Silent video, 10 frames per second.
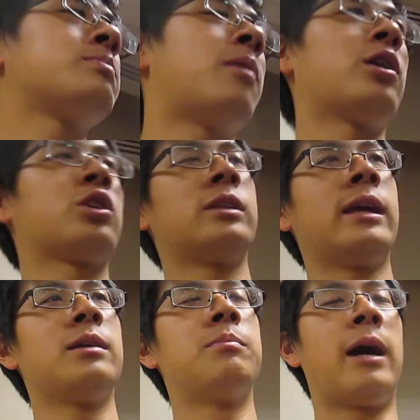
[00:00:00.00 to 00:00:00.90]

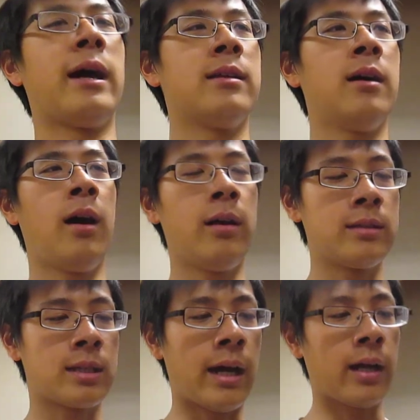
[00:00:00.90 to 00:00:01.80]
postulated by uh,
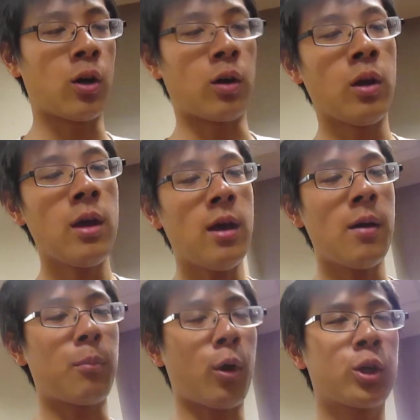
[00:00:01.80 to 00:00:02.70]
this guy called
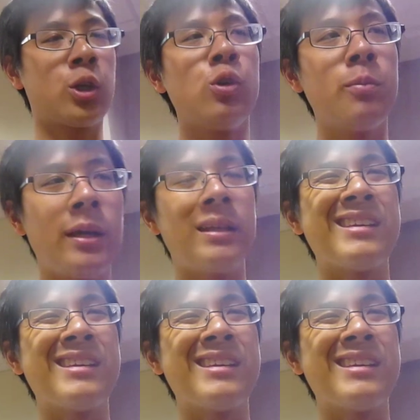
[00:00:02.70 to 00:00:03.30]
Mark Cuban.